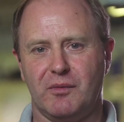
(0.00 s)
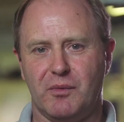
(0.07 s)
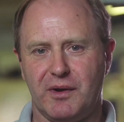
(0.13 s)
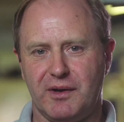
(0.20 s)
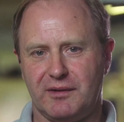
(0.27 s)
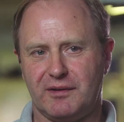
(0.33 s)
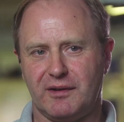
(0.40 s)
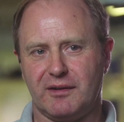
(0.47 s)

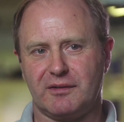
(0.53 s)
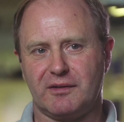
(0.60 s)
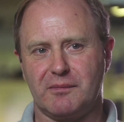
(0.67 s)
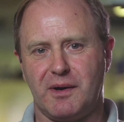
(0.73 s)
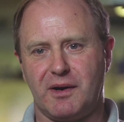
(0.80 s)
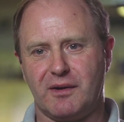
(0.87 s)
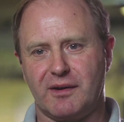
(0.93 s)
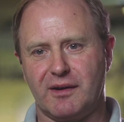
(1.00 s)
we see as the
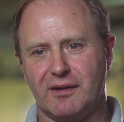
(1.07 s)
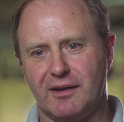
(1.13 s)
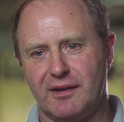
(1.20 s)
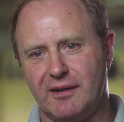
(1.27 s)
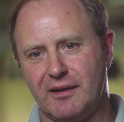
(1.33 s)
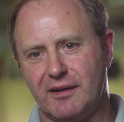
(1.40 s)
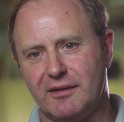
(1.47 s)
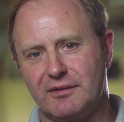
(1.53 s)
market
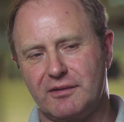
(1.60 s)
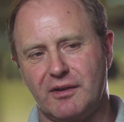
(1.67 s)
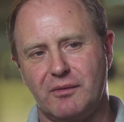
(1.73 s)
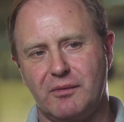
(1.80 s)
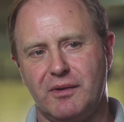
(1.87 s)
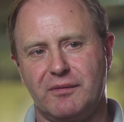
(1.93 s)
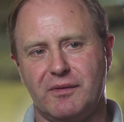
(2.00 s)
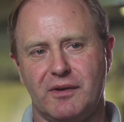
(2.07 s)
leader, so
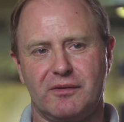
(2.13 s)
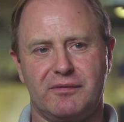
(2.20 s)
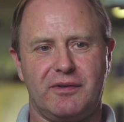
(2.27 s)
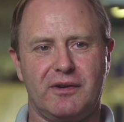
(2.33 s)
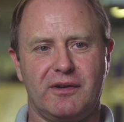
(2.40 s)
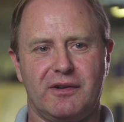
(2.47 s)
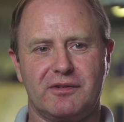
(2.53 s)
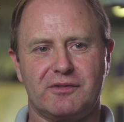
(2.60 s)
we've got to
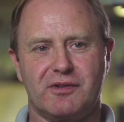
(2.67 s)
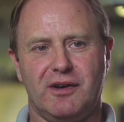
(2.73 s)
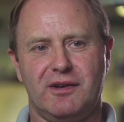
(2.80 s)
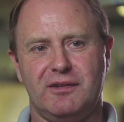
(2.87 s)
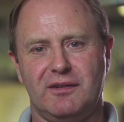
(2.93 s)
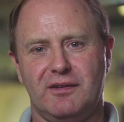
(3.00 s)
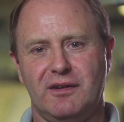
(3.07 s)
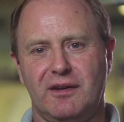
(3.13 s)
follow the
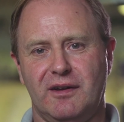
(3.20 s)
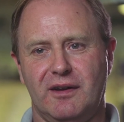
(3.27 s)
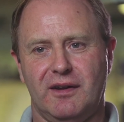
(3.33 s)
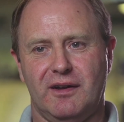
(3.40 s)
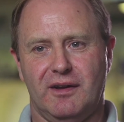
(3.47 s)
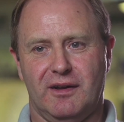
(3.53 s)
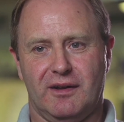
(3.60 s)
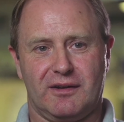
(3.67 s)
trend,
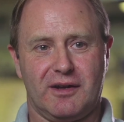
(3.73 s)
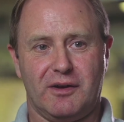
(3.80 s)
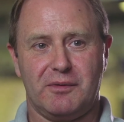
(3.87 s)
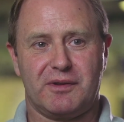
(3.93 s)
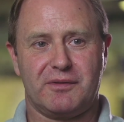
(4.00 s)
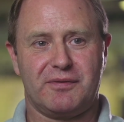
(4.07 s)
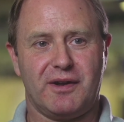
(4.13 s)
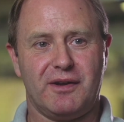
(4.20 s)
go
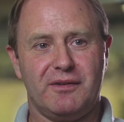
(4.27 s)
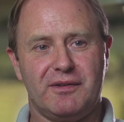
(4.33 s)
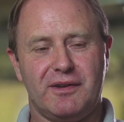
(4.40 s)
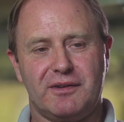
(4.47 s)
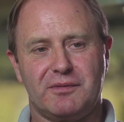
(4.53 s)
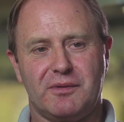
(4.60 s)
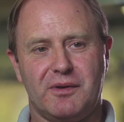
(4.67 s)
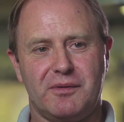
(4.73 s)
with the flow, and
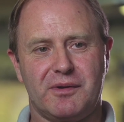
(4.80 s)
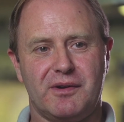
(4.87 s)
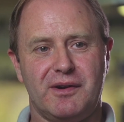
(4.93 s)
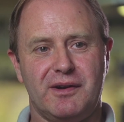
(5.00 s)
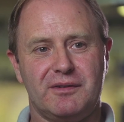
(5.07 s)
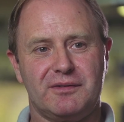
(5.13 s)
that's why we've got